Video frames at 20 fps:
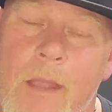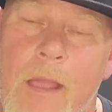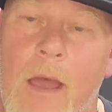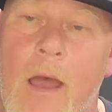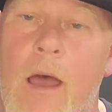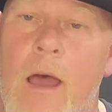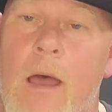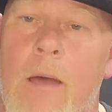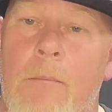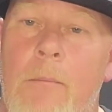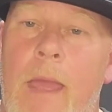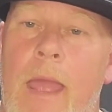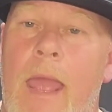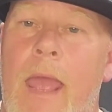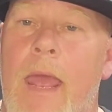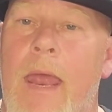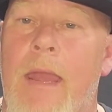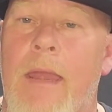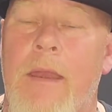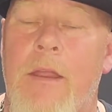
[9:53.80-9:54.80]
um,
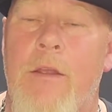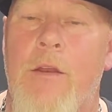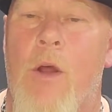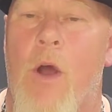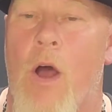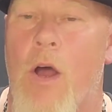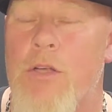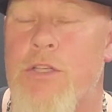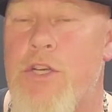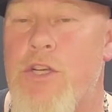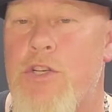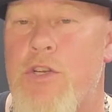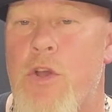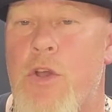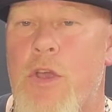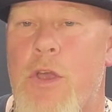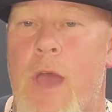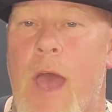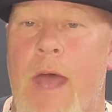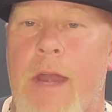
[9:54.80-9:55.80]
and you know i'll show
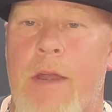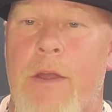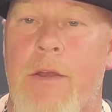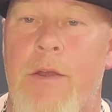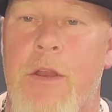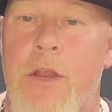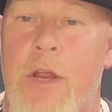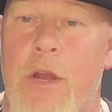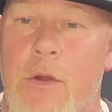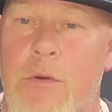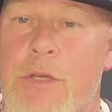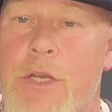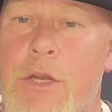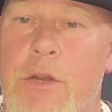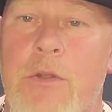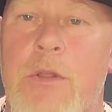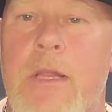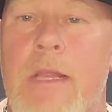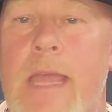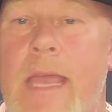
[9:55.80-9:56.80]
you how to you know to
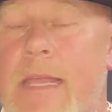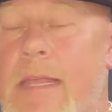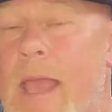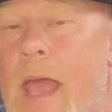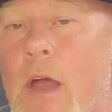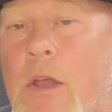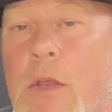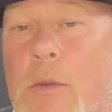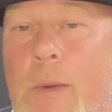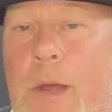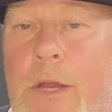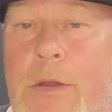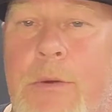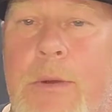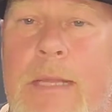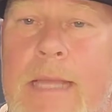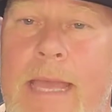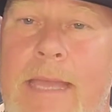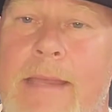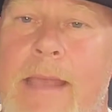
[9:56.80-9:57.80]
do the leak down you want to
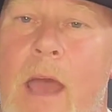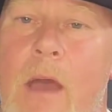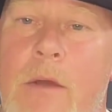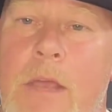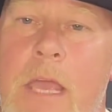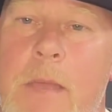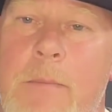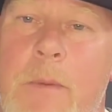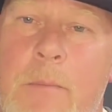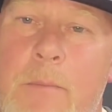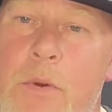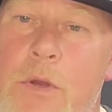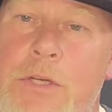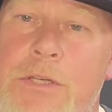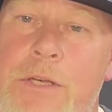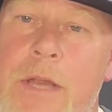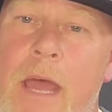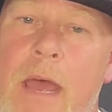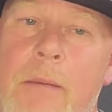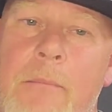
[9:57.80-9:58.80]
do a leak down keep it
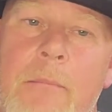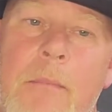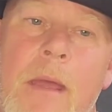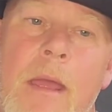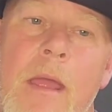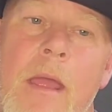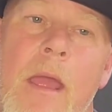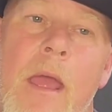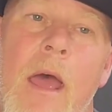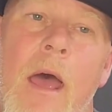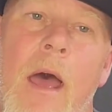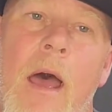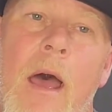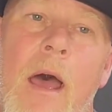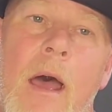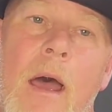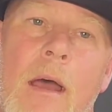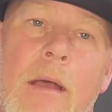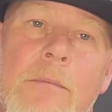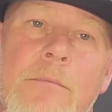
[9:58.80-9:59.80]
pushed up
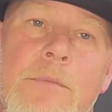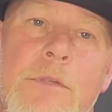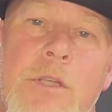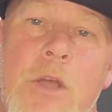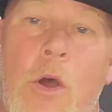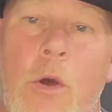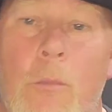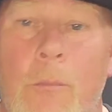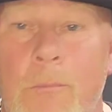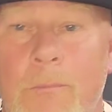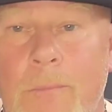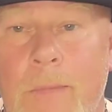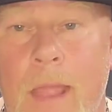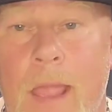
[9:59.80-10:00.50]
uh, so